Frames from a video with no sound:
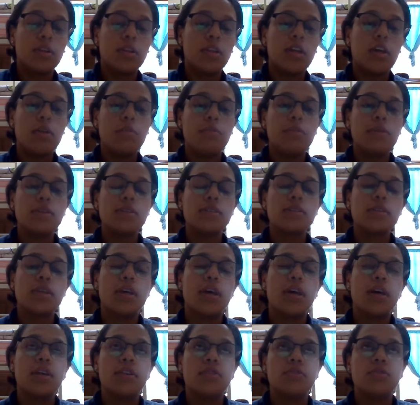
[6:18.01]
That means
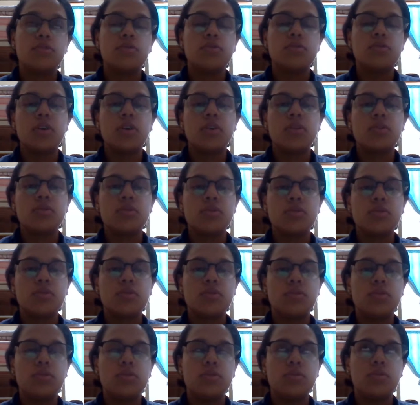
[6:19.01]
a
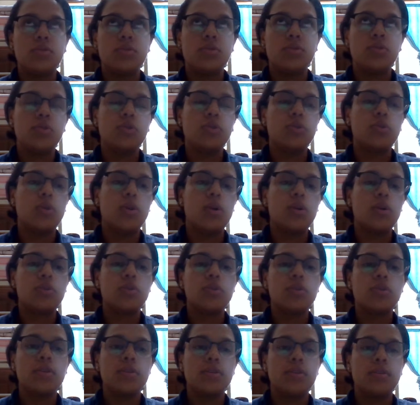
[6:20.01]

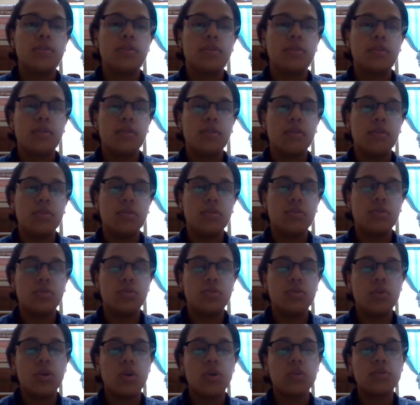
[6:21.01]
200
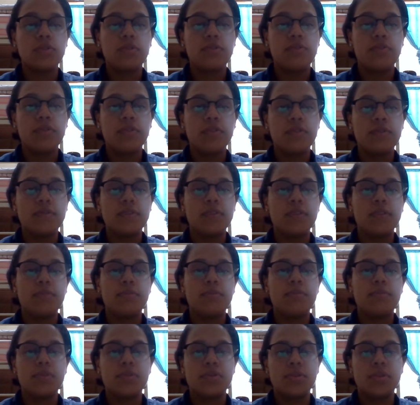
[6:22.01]

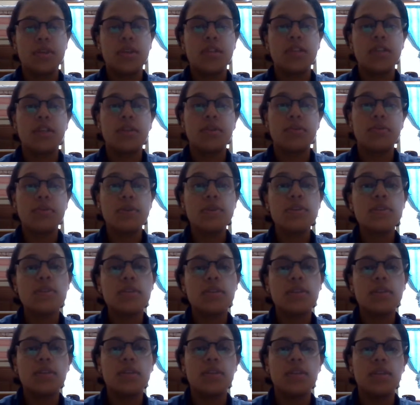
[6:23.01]
250%
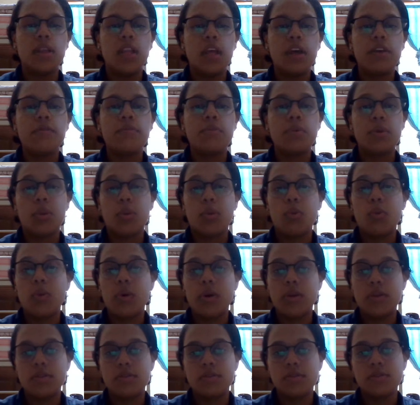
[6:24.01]
increase in live birth
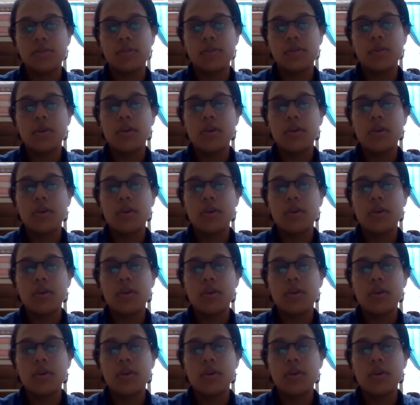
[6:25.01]
weight.